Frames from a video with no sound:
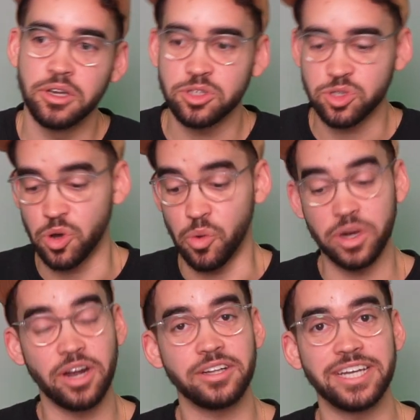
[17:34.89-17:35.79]
So with
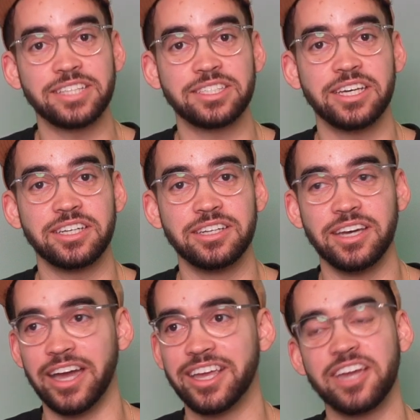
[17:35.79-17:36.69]
all that said,
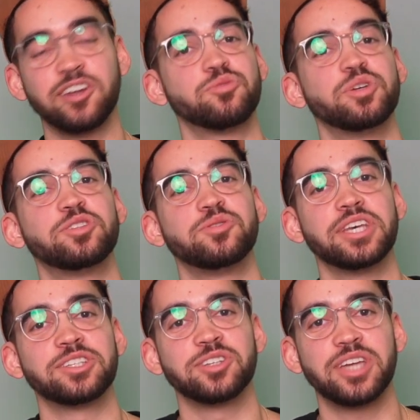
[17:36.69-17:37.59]
I cannot wait to
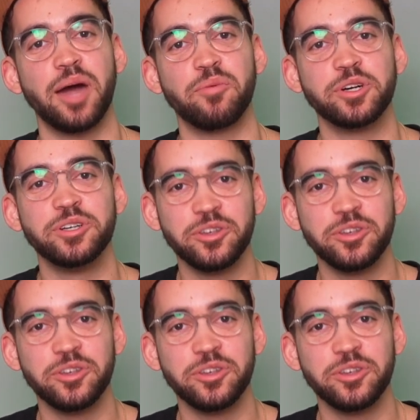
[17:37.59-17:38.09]
test the camera,